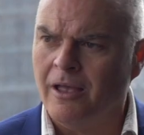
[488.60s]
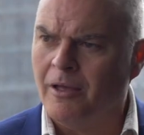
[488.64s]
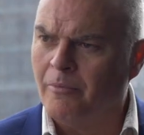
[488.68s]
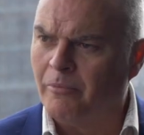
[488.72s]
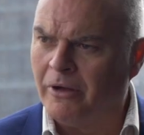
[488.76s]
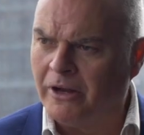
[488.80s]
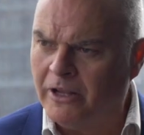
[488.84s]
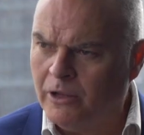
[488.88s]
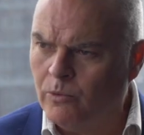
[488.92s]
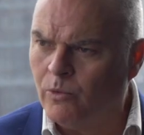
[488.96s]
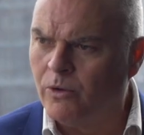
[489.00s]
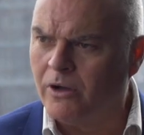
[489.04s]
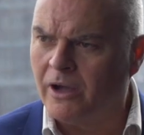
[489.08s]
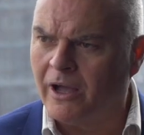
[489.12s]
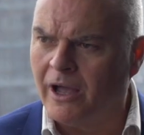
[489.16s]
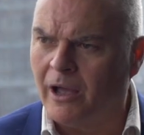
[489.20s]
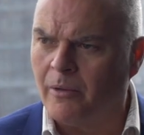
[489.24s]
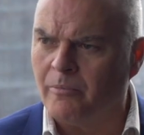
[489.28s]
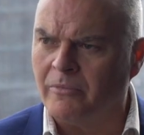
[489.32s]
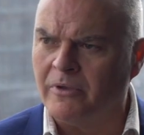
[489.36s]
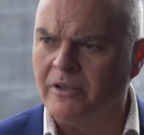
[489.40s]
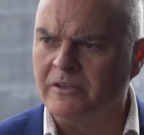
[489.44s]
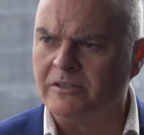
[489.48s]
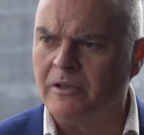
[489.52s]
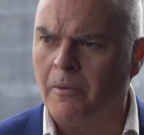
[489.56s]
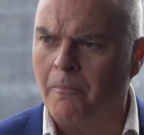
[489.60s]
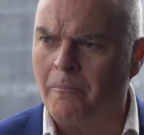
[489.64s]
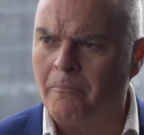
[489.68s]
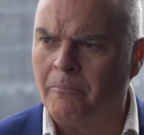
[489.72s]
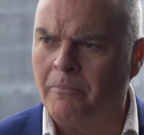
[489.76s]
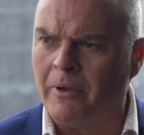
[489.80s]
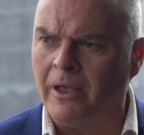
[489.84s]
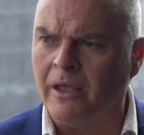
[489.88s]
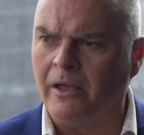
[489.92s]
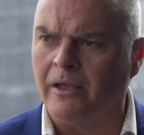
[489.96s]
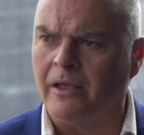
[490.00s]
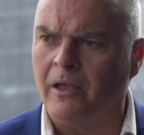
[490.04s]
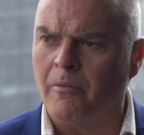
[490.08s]
but he will come. He's a
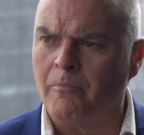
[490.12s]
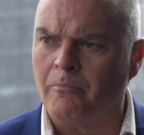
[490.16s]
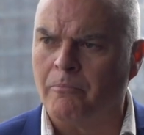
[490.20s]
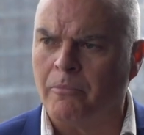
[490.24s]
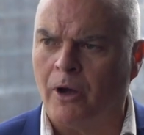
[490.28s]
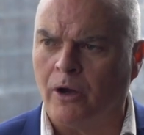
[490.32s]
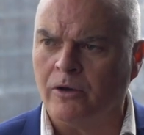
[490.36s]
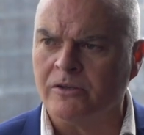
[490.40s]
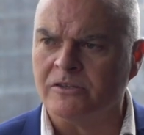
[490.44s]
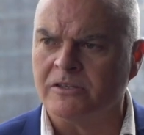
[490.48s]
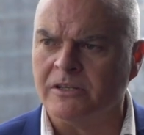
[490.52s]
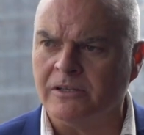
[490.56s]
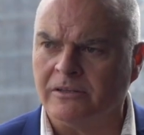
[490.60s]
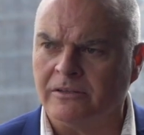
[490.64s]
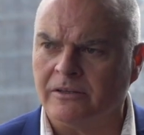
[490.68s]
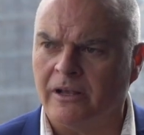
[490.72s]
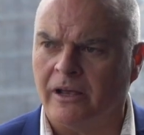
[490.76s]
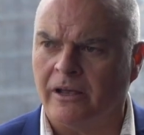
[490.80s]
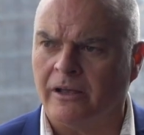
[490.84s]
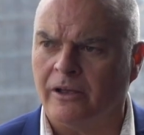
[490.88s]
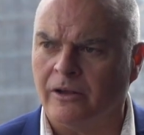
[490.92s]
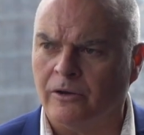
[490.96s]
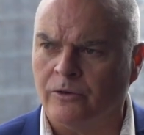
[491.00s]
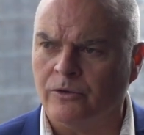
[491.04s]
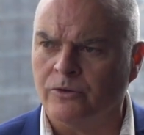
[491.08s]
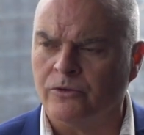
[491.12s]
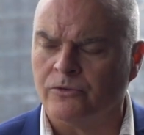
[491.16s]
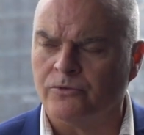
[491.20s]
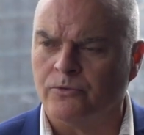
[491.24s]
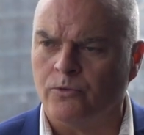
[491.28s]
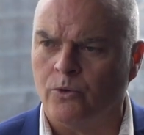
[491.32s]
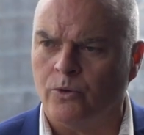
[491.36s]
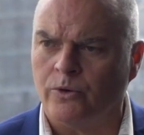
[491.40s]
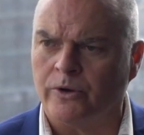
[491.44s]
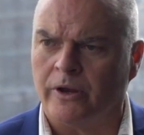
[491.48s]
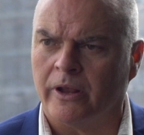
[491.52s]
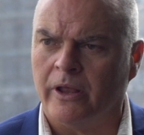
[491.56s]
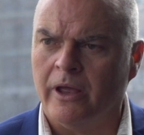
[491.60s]
big, imposing loose
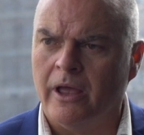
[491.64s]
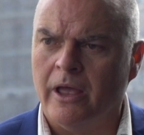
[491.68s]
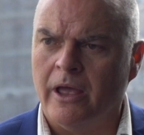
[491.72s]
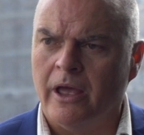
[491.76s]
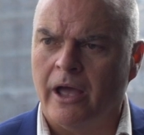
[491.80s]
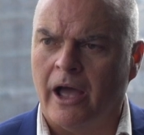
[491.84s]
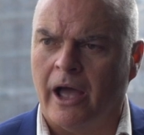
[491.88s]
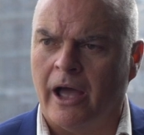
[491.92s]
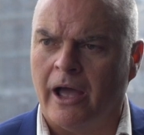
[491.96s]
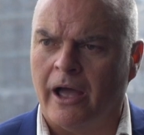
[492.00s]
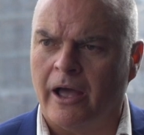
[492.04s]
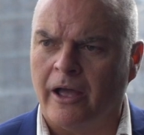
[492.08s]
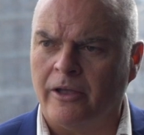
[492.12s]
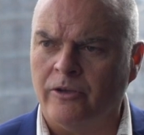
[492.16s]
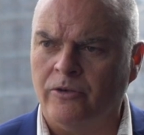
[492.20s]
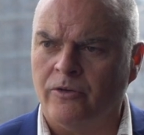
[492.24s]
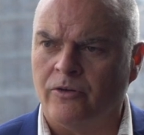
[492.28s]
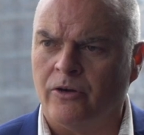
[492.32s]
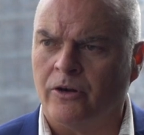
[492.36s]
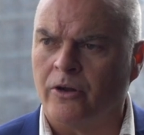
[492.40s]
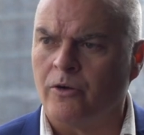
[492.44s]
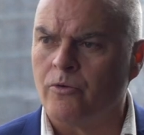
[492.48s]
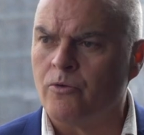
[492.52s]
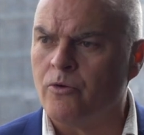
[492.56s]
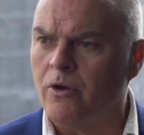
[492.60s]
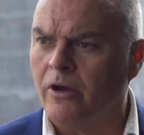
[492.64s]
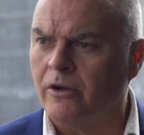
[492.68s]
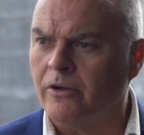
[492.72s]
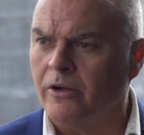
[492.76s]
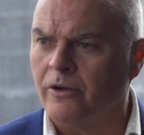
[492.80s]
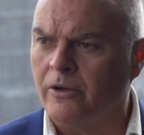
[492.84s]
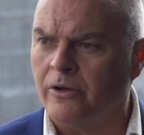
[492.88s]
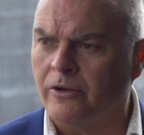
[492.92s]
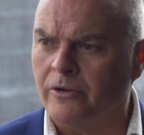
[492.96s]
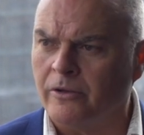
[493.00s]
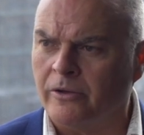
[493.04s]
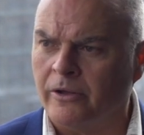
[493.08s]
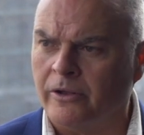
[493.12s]
forward. You've got
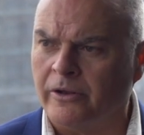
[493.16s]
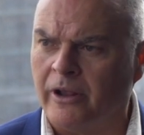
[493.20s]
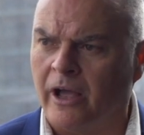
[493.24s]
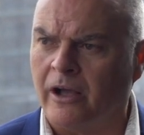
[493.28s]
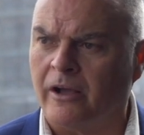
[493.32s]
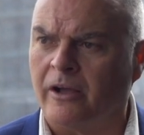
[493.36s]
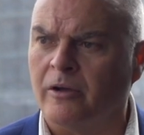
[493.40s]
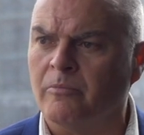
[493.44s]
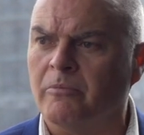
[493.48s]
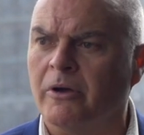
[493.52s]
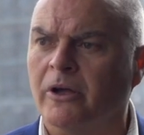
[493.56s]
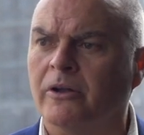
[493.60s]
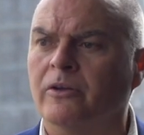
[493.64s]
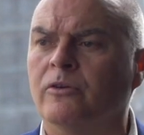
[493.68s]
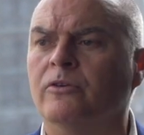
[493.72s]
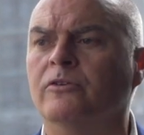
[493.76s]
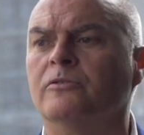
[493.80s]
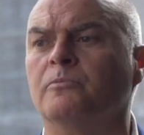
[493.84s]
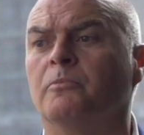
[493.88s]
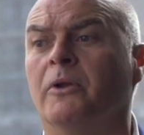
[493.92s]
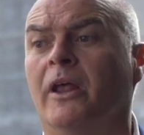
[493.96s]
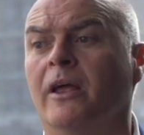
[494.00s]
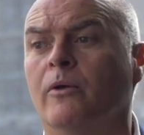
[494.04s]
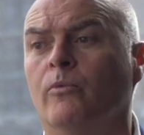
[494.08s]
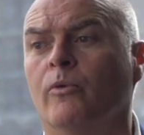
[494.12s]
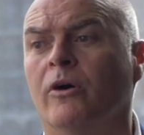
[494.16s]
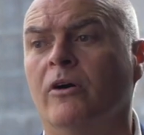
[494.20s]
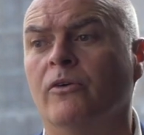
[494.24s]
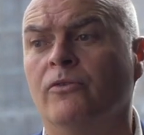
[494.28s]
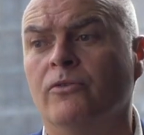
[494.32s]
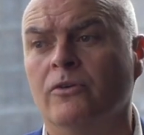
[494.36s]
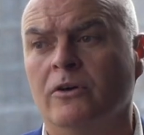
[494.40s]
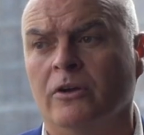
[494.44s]
an Ackerman who's playing well for